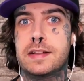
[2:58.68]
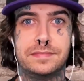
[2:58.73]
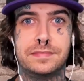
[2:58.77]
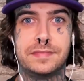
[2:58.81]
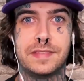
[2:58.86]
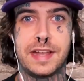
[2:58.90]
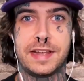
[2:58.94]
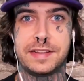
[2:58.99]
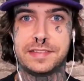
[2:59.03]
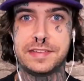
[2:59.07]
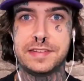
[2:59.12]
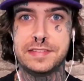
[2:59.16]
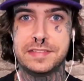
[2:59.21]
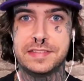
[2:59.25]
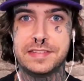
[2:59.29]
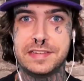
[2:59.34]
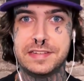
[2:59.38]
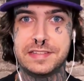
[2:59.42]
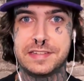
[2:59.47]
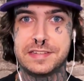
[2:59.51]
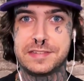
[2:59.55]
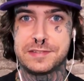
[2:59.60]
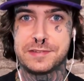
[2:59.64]
I think
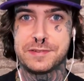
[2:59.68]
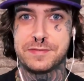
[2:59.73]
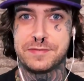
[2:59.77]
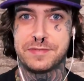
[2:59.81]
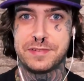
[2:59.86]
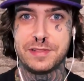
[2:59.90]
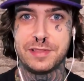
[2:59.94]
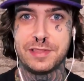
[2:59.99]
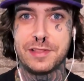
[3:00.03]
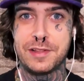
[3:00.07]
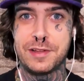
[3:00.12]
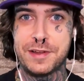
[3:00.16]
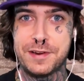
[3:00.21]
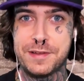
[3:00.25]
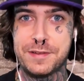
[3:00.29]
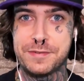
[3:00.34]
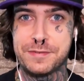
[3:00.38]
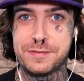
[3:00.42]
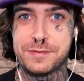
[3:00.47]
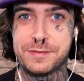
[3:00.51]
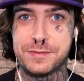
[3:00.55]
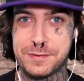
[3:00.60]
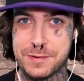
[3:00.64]
they deserve a lot
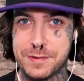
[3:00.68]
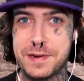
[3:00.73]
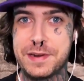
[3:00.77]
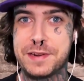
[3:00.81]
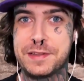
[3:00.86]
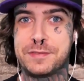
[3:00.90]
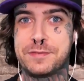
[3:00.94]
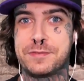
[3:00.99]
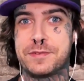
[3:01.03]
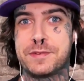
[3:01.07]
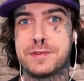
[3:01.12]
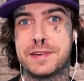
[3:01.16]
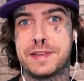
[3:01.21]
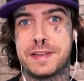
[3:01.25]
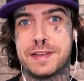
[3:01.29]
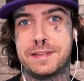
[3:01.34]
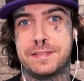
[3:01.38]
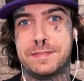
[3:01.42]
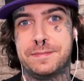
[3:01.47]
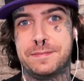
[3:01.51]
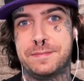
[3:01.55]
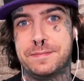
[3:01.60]
of credit for that.